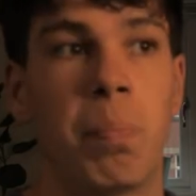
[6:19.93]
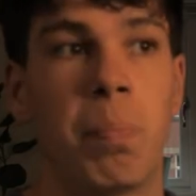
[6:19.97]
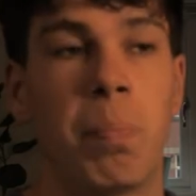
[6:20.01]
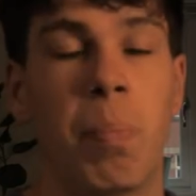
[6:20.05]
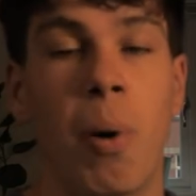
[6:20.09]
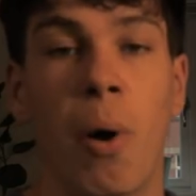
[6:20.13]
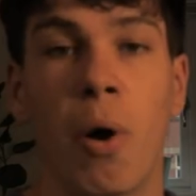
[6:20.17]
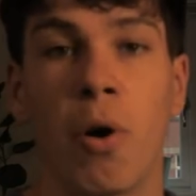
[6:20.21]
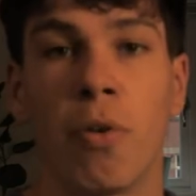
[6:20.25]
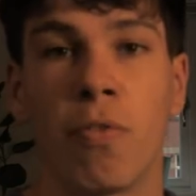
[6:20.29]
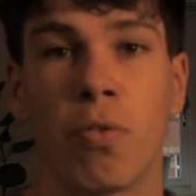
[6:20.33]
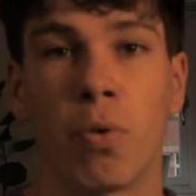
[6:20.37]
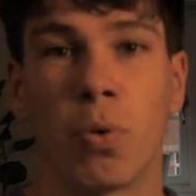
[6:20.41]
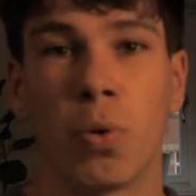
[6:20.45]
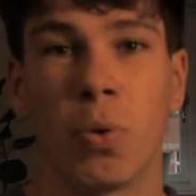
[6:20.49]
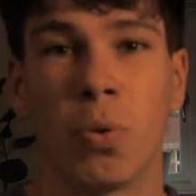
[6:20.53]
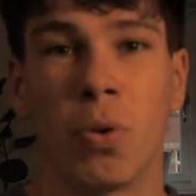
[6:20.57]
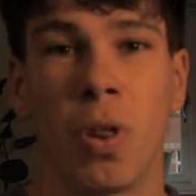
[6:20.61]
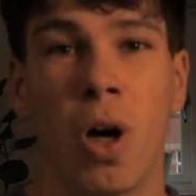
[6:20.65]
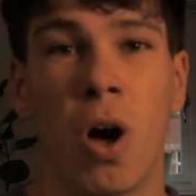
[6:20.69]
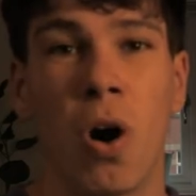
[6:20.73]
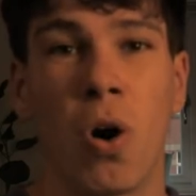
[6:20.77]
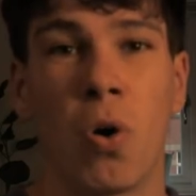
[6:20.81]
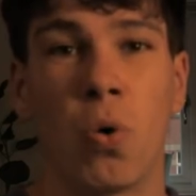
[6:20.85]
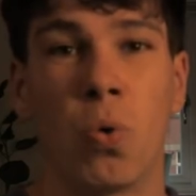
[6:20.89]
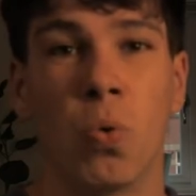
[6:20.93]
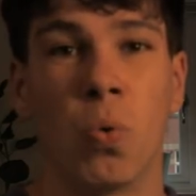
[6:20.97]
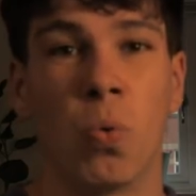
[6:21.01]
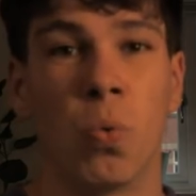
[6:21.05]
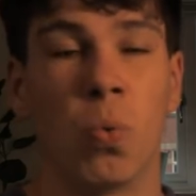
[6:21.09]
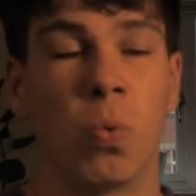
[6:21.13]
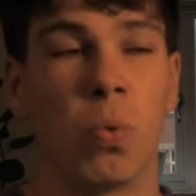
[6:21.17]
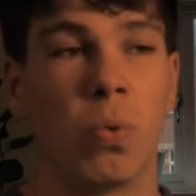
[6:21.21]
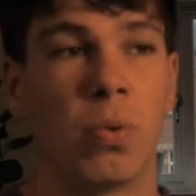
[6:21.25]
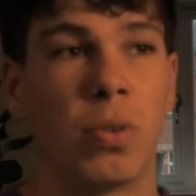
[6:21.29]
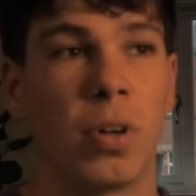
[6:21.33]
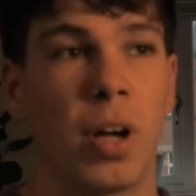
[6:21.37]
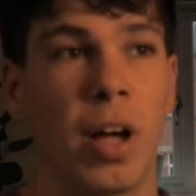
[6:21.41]
But overall the
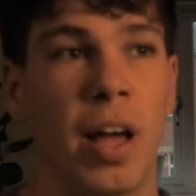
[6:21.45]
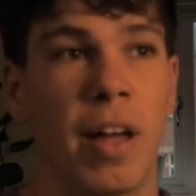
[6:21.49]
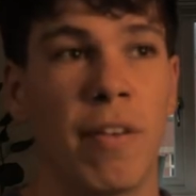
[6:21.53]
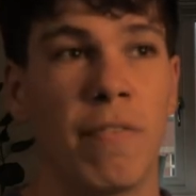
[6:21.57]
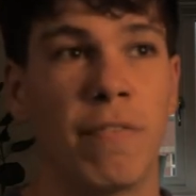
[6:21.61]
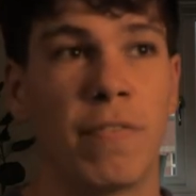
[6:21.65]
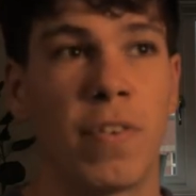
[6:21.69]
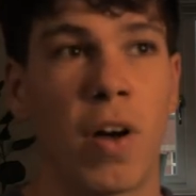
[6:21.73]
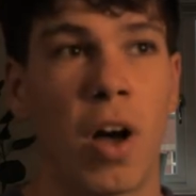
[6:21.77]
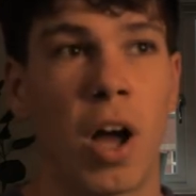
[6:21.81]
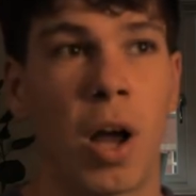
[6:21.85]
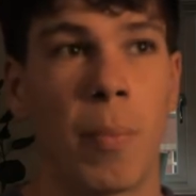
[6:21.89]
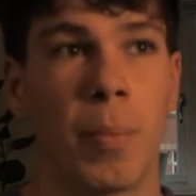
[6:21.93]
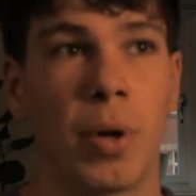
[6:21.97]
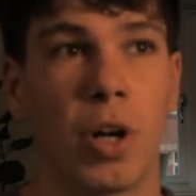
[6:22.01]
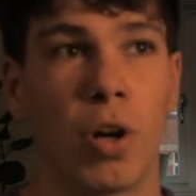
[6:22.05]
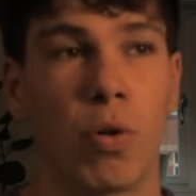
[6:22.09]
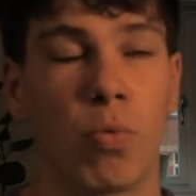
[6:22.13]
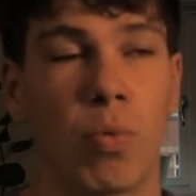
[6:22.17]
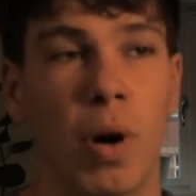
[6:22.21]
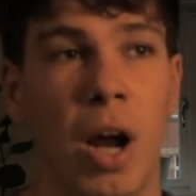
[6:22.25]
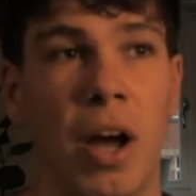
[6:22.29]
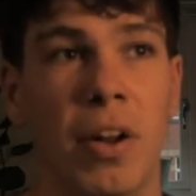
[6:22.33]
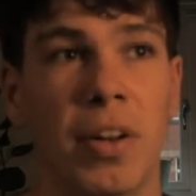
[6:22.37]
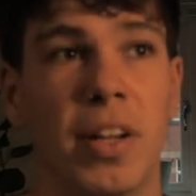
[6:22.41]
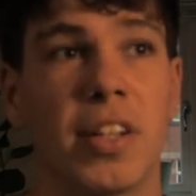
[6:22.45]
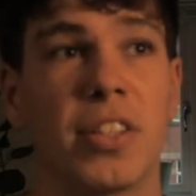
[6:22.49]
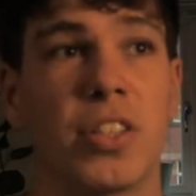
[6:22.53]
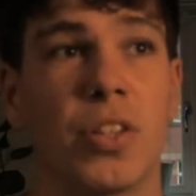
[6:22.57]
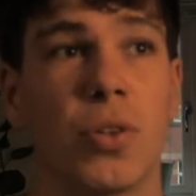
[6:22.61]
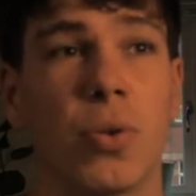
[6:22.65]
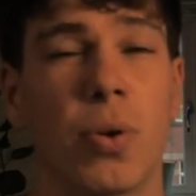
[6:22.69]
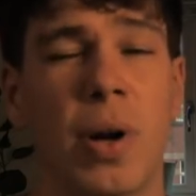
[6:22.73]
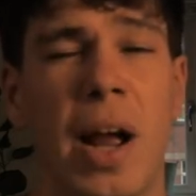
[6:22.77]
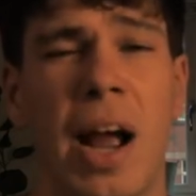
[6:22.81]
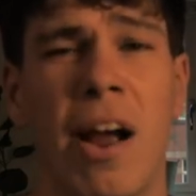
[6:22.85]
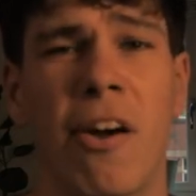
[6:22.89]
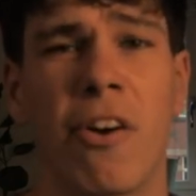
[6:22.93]
whole environment around these
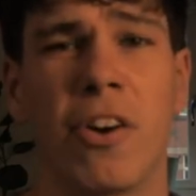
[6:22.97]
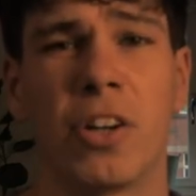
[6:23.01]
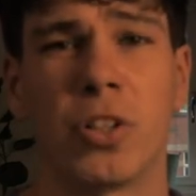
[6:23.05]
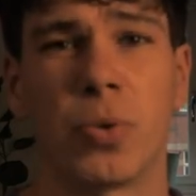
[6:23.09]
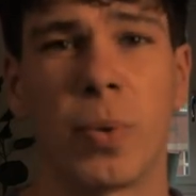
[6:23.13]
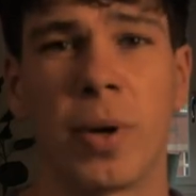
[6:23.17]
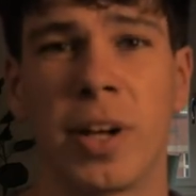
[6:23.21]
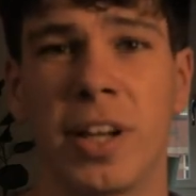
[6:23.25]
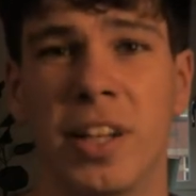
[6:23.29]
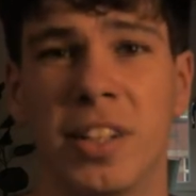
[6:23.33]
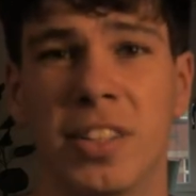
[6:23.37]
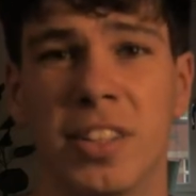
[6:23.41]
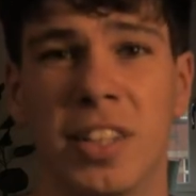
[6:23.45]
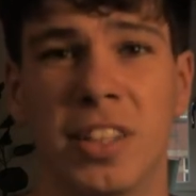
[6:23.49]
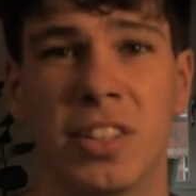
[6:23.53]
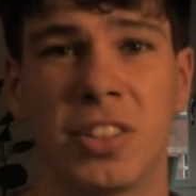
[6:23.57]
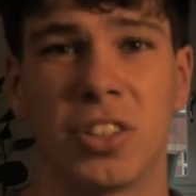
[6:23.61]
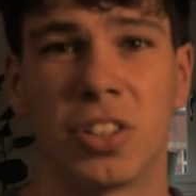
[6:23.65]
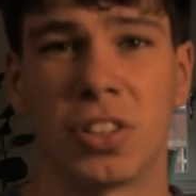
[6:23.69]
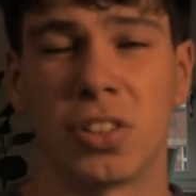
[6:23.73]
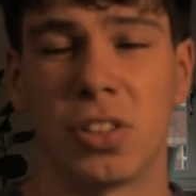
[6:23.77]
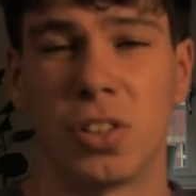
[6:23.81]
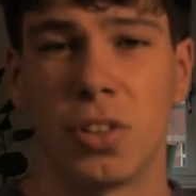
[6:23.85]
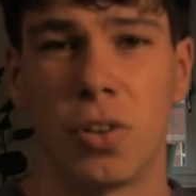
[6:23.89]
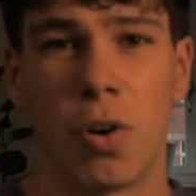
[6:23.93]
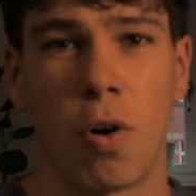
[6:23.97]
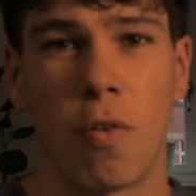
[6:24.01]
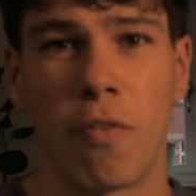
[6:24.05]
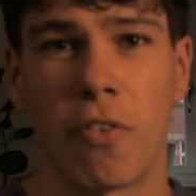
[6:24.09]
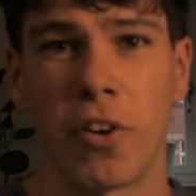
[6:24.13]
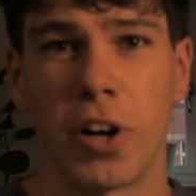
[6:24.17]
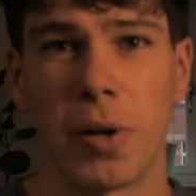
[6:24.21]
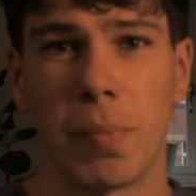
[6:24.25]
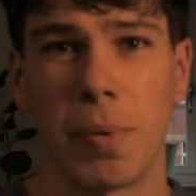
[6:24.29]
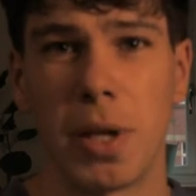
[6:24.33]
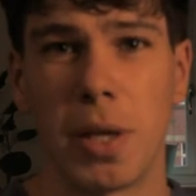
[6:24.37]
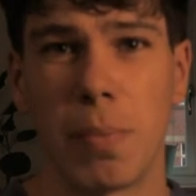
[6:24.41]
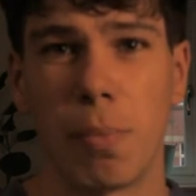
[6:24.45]
little carriageways is just not
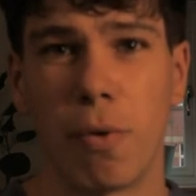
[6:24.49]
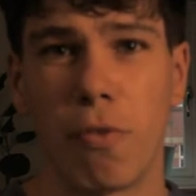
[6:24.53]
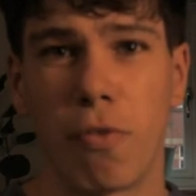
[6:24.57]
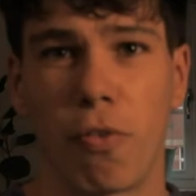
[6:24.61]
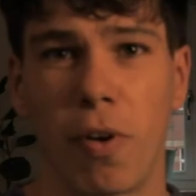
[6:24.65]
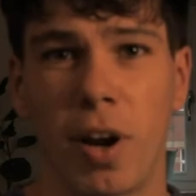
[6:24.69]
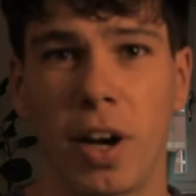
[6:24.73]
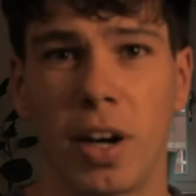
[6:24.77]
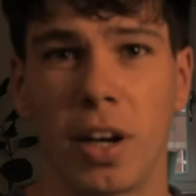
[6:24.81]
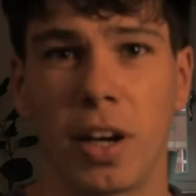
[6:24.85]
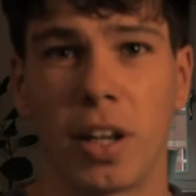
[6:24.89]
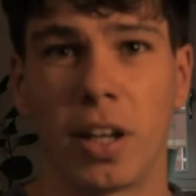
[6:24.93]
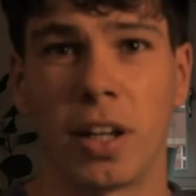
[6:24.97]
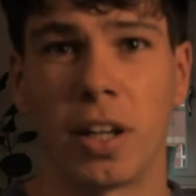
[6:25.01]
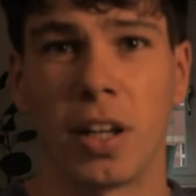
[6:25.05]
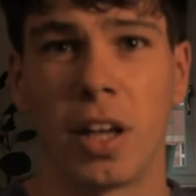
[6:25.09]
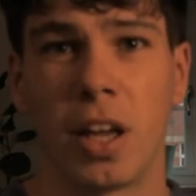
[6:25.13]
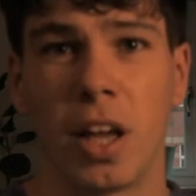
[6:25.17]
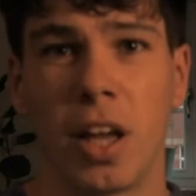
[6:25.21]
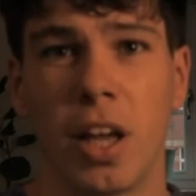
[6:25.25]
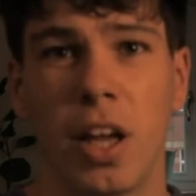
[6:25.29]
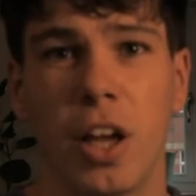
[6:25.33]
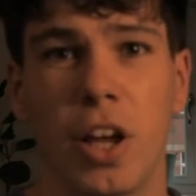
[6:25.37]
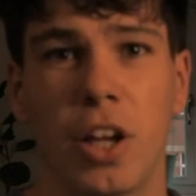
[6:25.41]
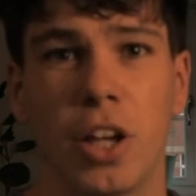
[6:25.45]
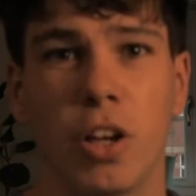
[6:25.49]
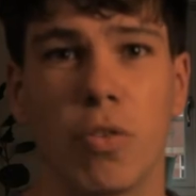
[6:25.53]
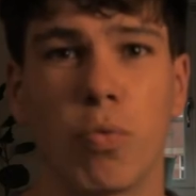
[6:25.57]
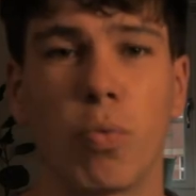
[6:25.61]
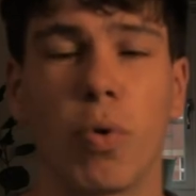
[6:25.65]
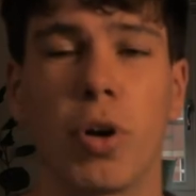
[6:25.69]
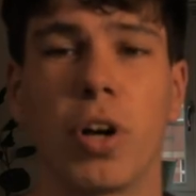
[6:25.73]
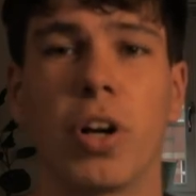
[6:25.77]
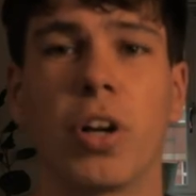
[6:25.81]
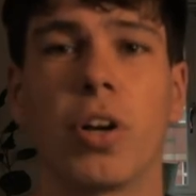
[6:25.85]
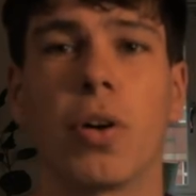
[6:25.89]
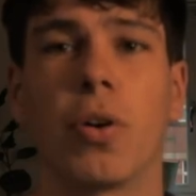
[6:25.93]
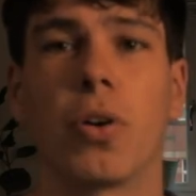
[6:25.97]
very people friendly. You're
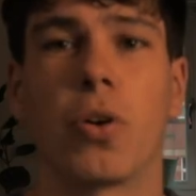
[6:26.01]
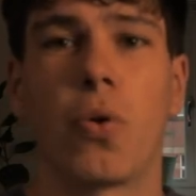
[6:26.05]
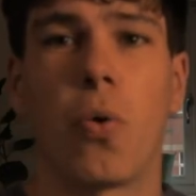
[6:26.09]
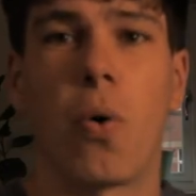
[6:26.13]
running on